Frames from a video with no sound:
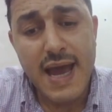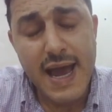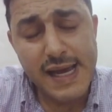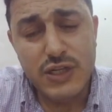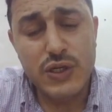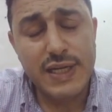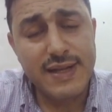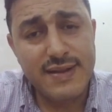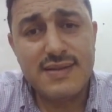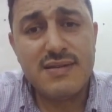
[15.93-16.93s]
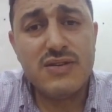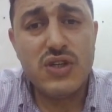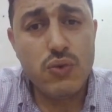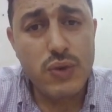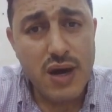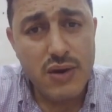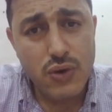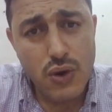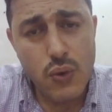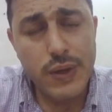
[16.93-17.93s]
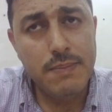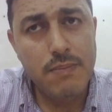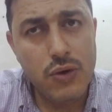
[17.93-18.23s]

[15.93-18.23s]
actually in this lecture we are going